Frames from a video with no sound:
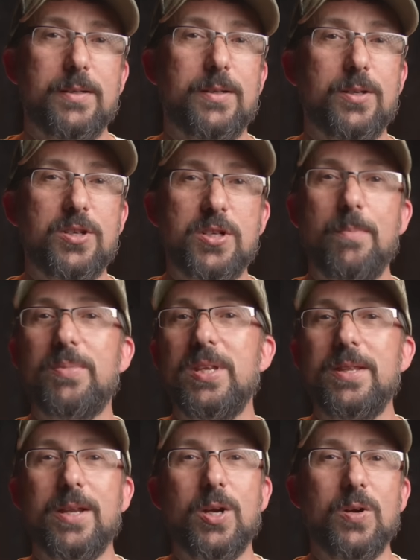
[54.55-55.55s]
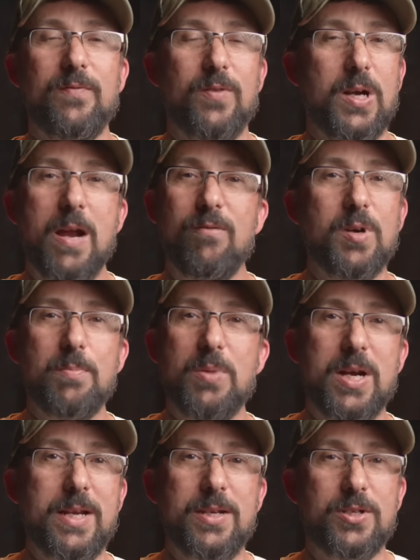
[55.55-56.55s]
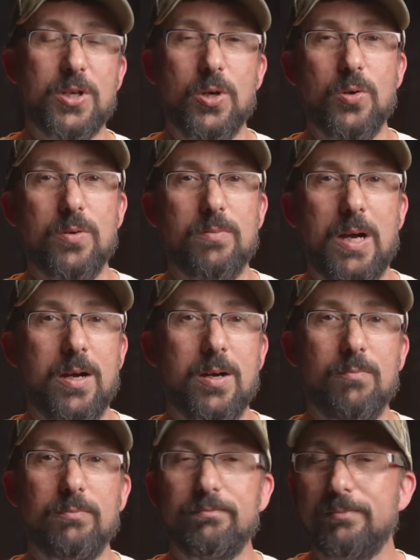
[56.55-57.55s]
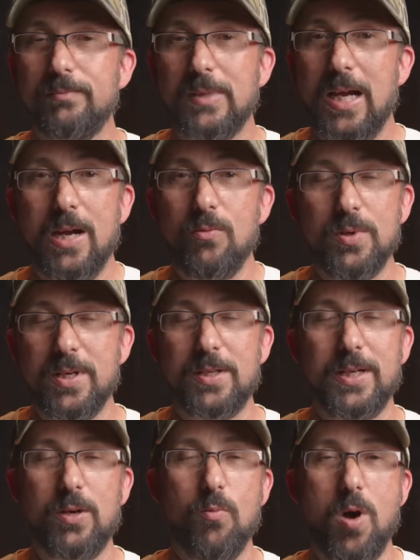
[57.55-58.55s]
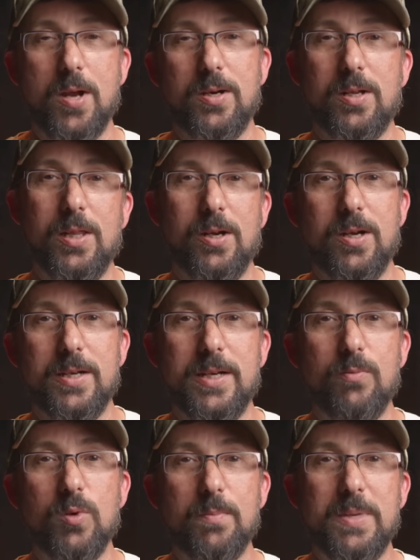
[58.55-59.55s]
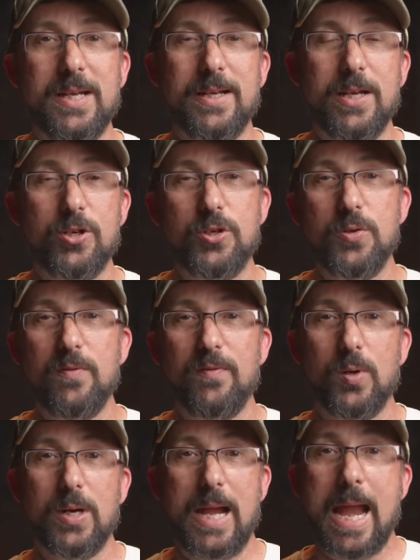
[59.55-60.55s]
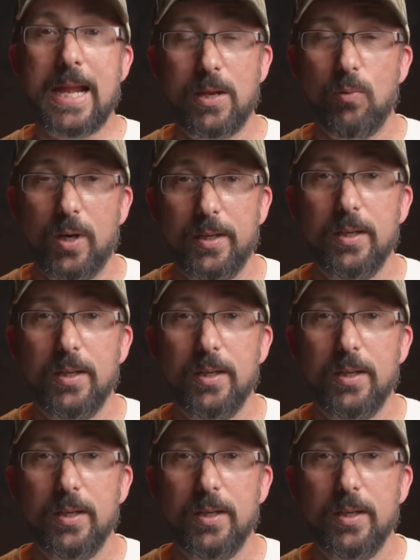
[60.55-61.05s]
There's something there for everybody. So I wouldn't think water clarity would be an issue for anyone,